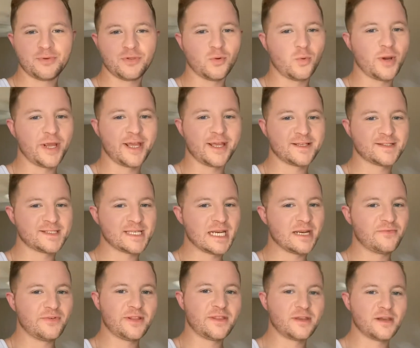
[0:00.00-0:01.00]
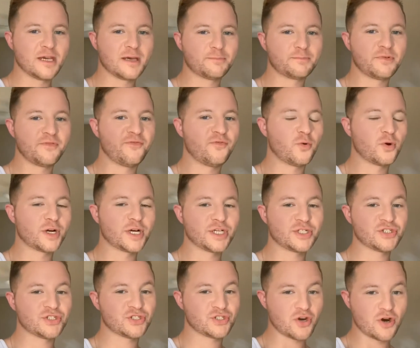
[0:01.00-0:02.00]
the way I set everything up before I
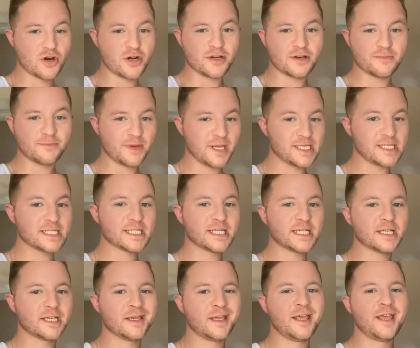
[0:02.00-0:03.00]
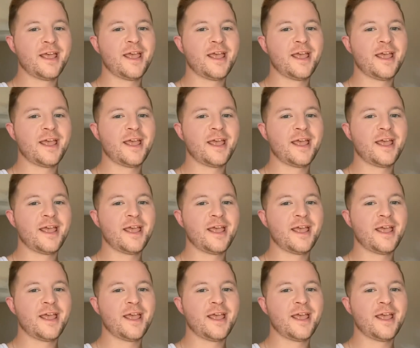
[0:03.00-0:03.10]
start painting.